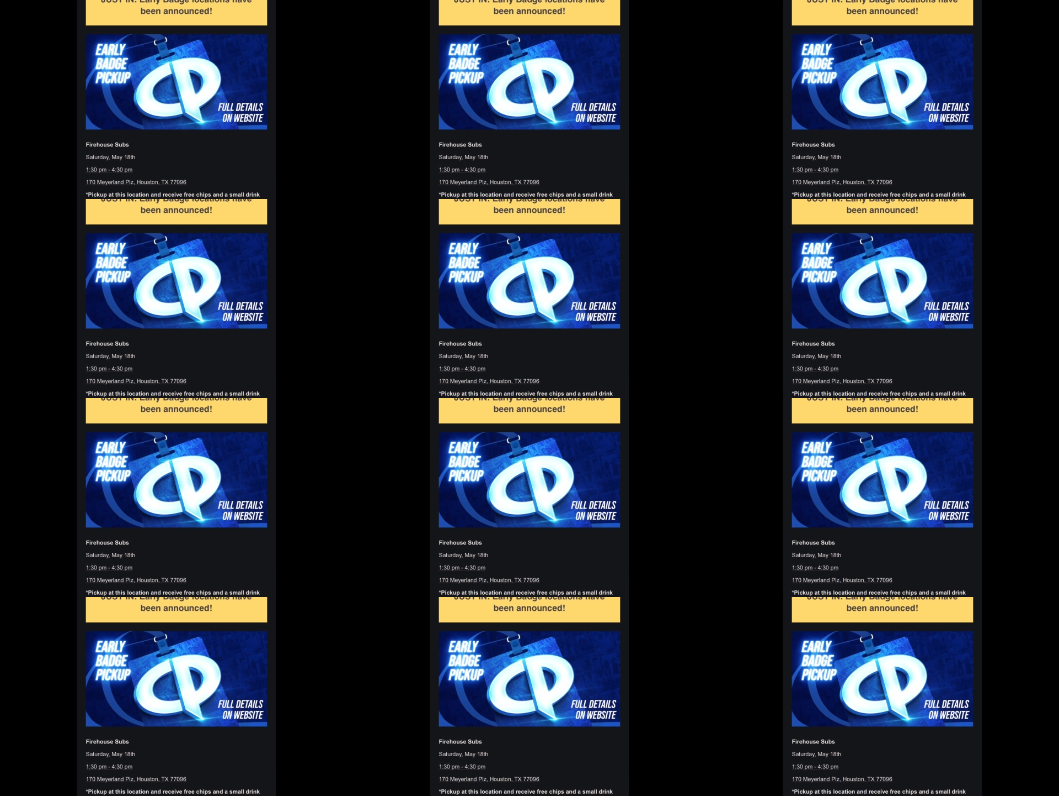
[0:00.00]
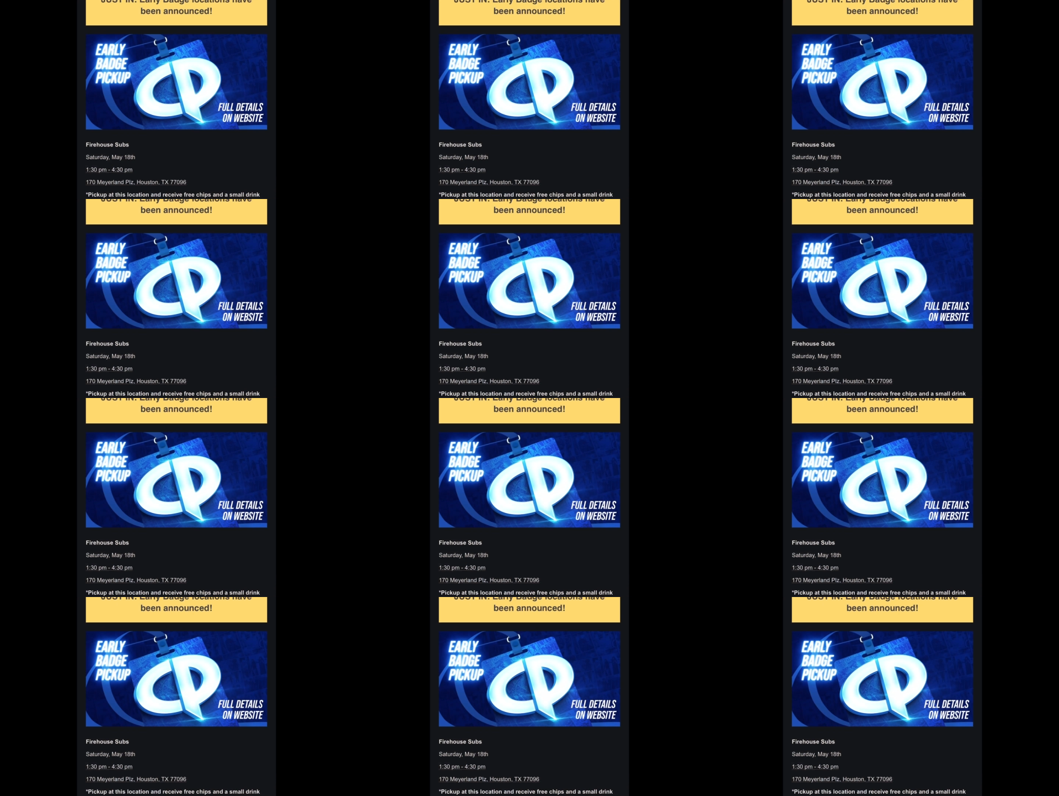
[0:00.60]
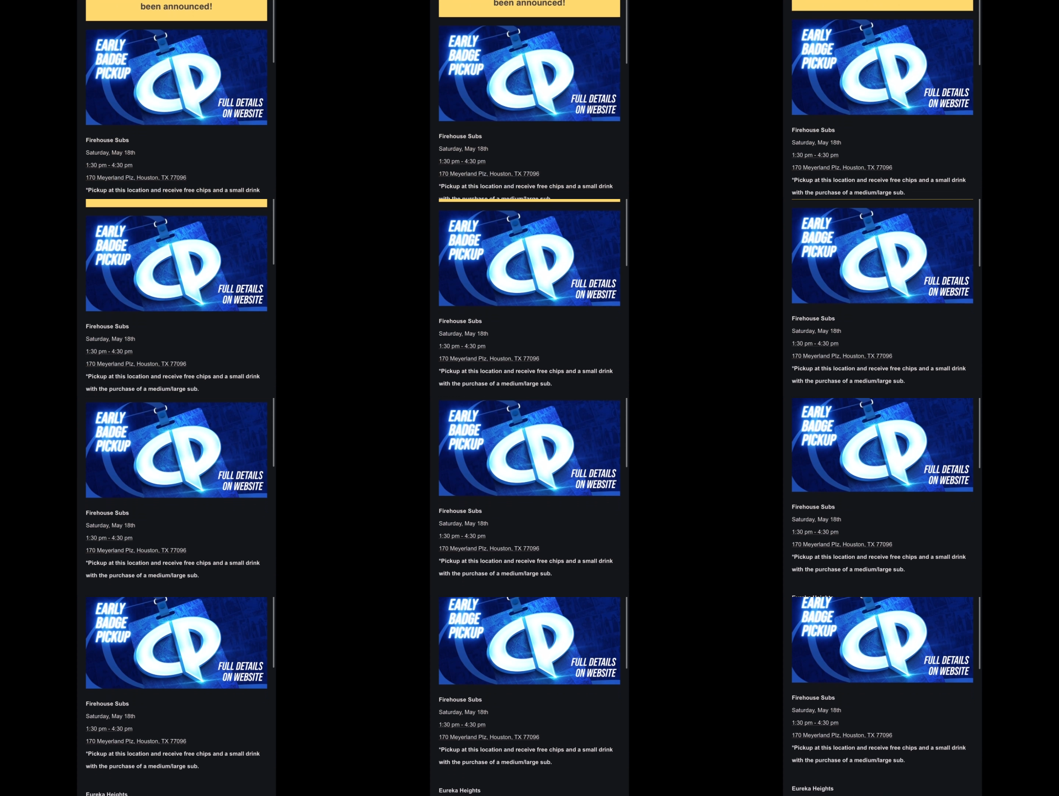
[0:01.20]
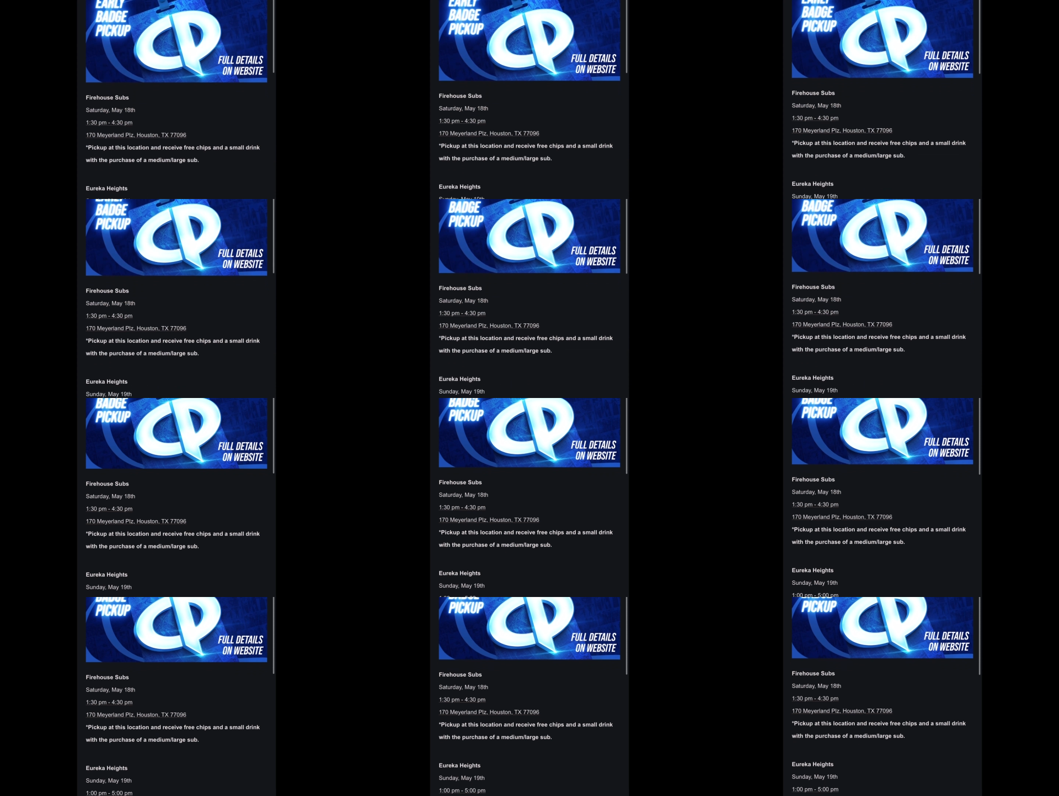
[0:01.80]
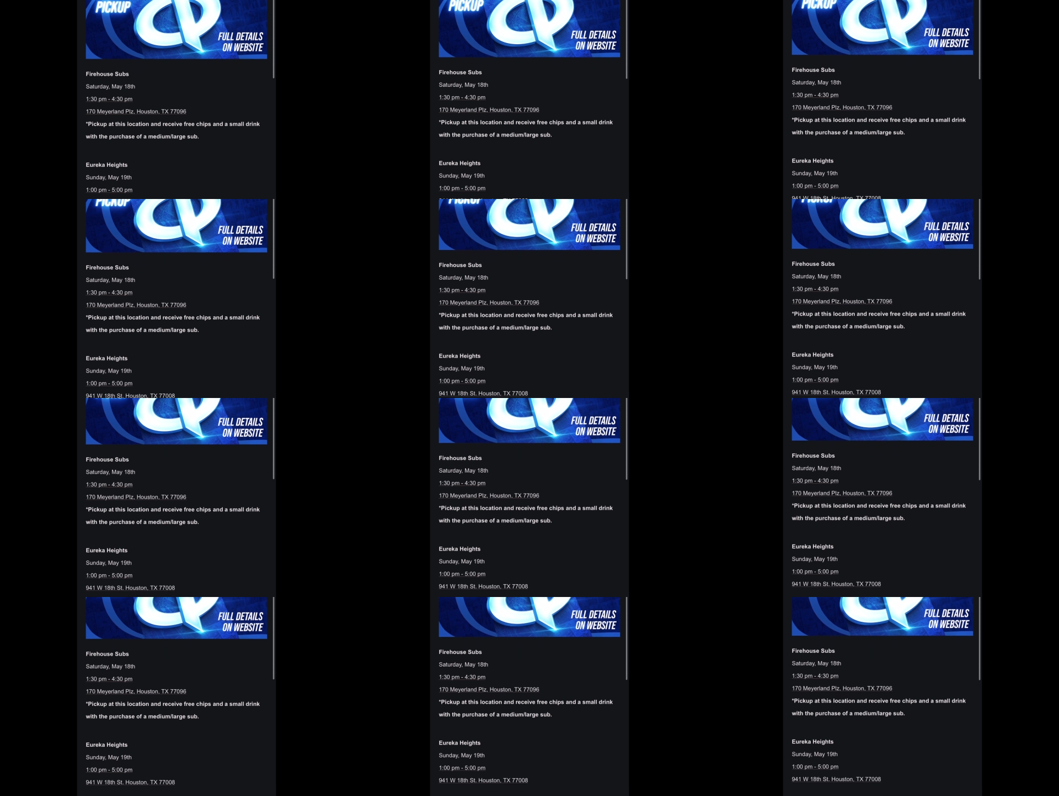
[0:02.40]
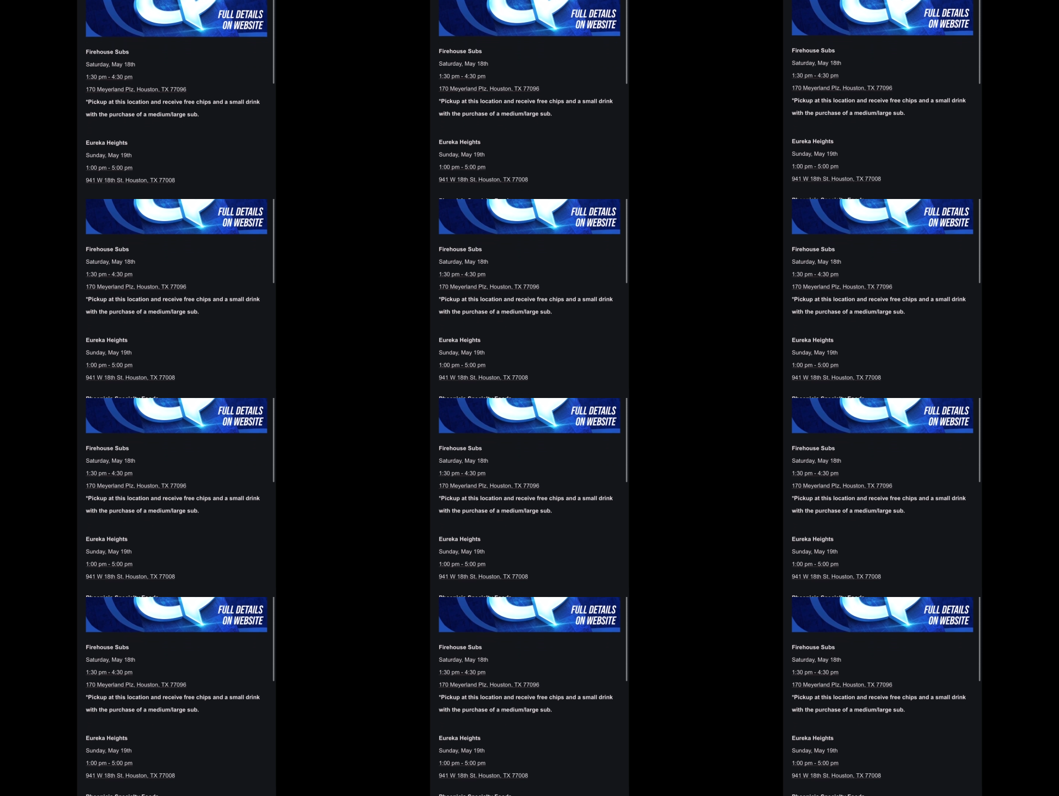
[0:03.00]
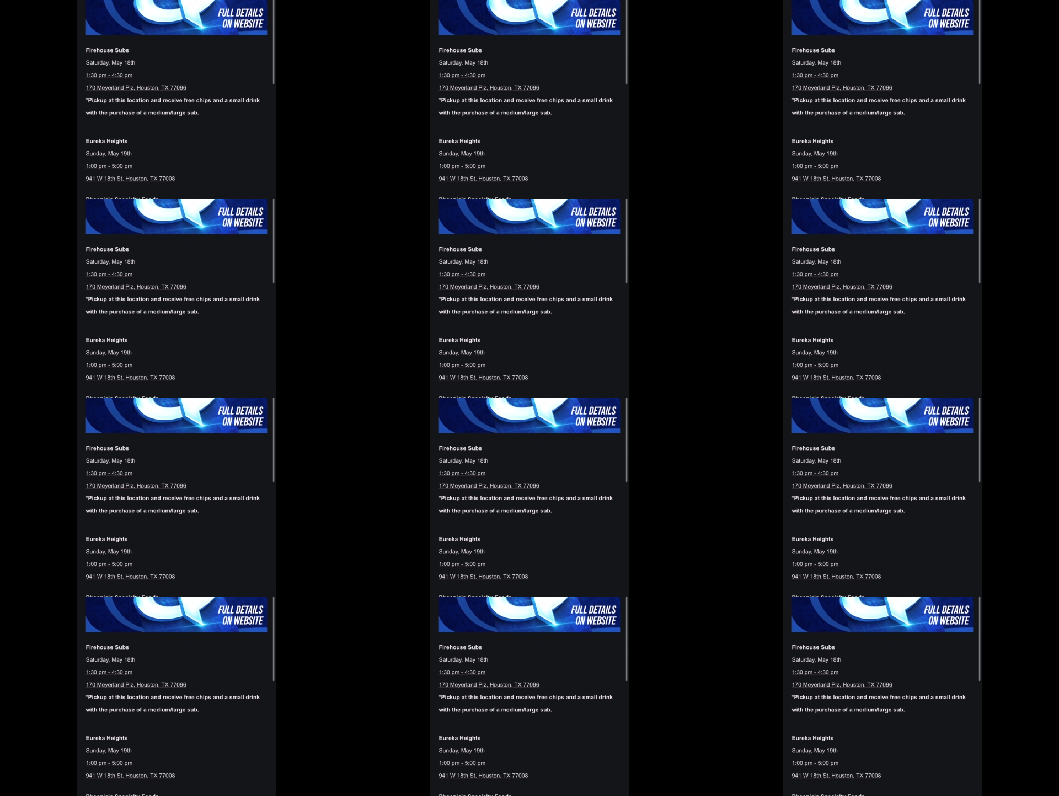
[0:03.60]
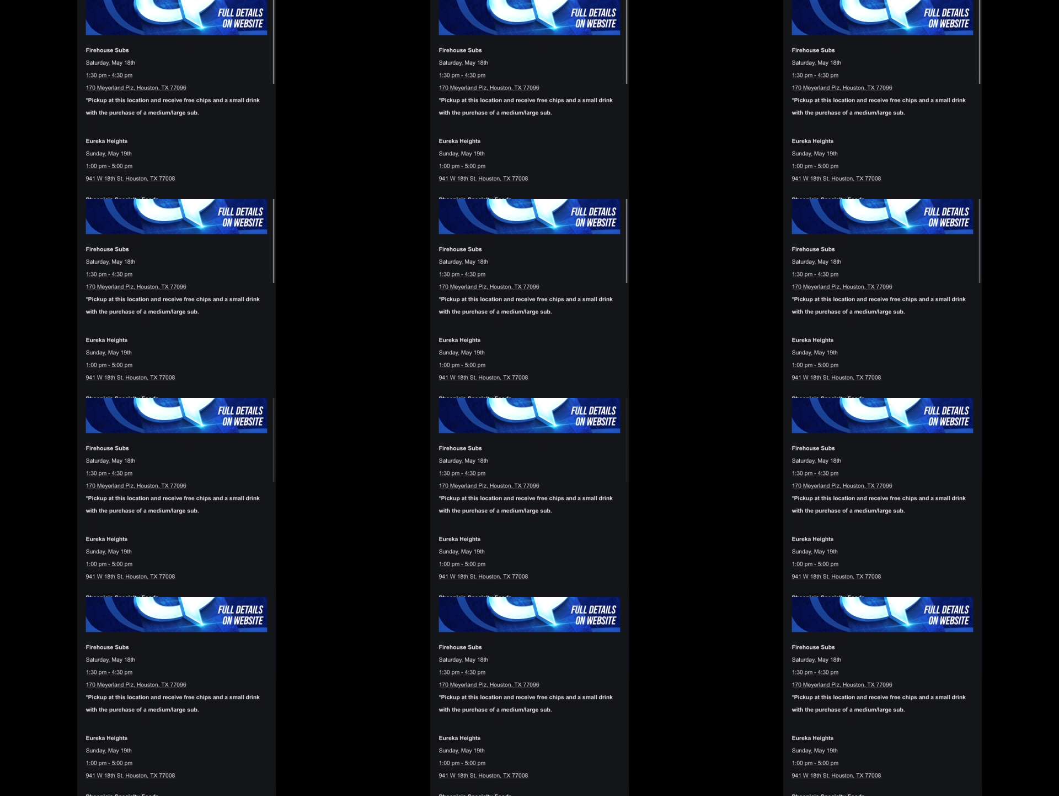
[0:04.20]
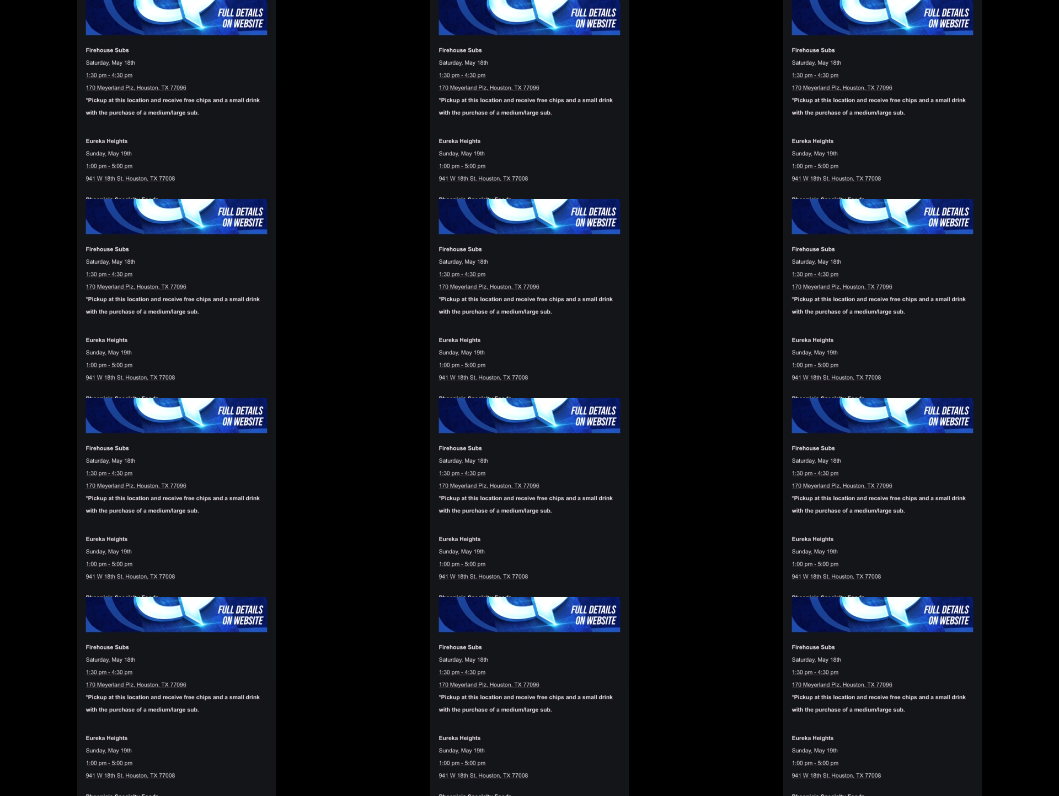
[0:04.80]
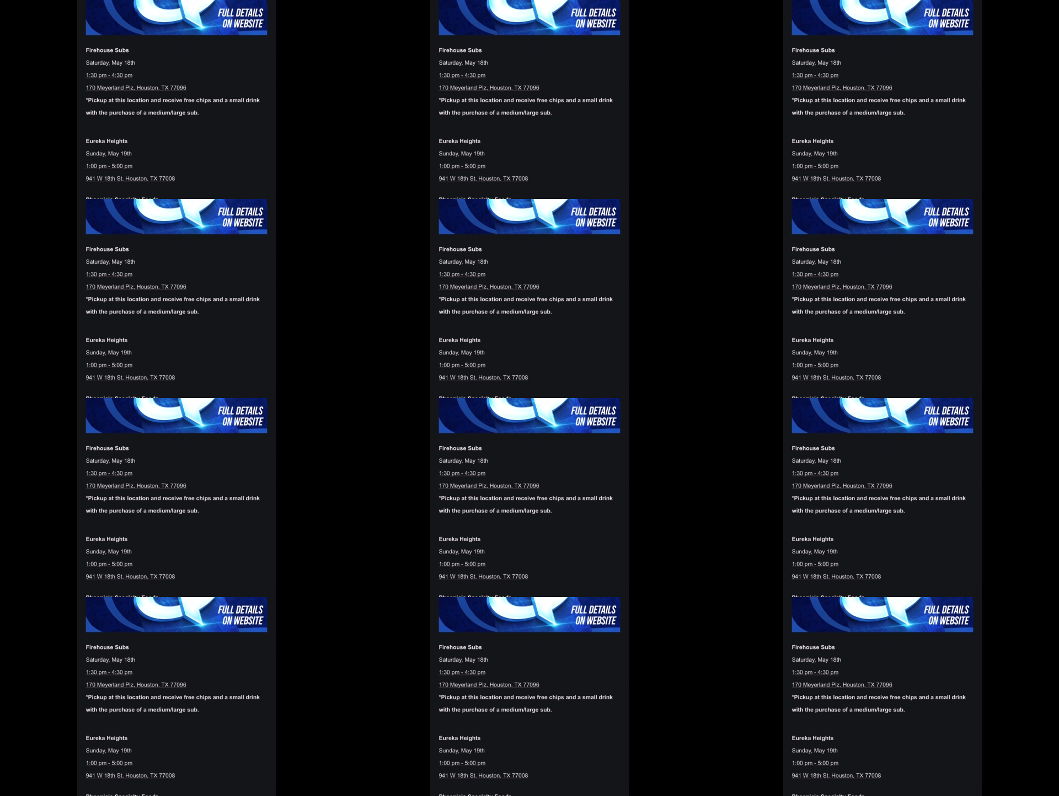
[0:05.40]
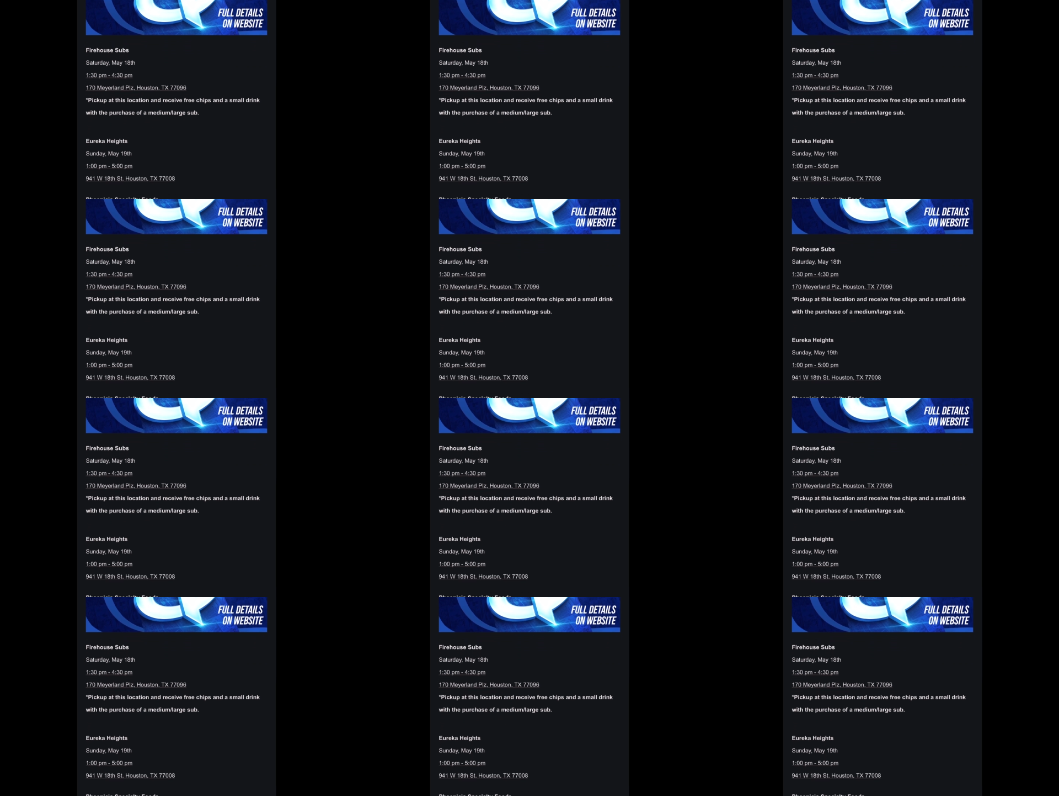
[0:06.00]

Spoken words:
(no speaker visible)